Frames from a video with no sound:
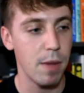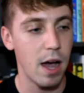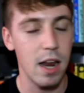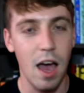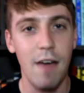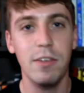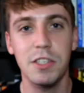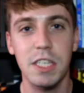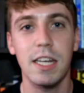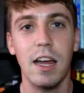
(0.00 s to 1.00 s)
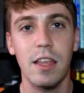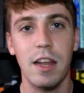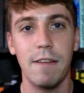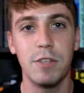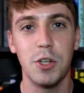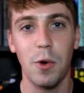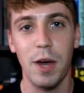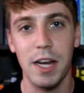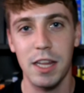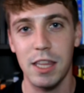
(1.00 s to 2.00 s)
But obviously now that I've
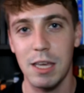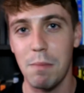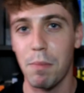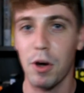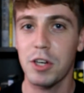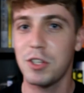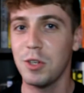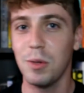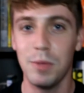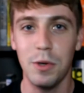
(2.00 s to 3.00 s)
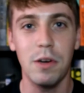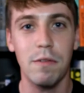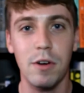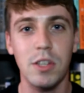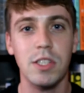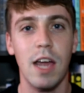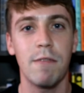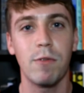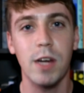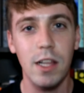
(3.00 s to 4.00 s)
joined the BookTube universe,
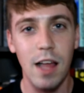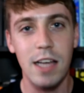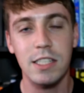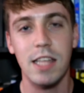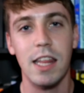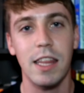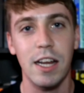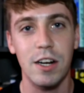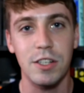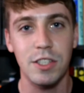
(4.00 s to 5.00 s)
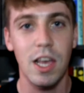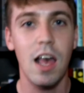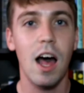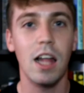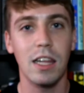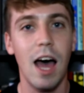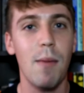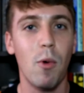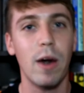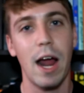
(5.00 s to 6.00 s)
I've realized that there's a
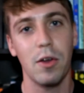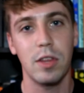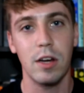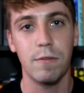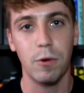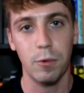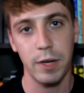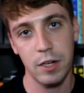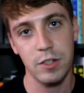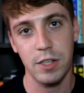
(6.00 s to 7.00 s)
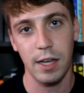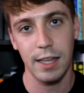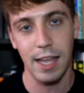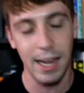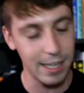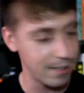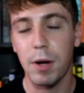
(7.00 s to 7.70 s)
lot more out there for readers online.